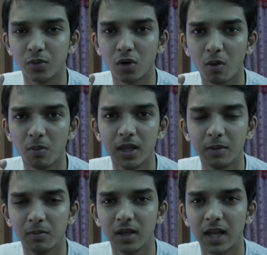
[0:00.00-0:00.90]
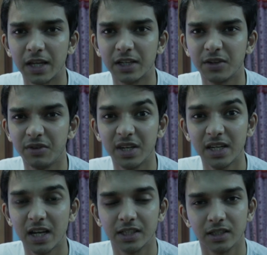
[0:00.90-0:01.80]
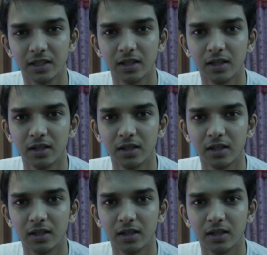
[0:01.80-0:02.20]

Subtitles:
problem like vignetting.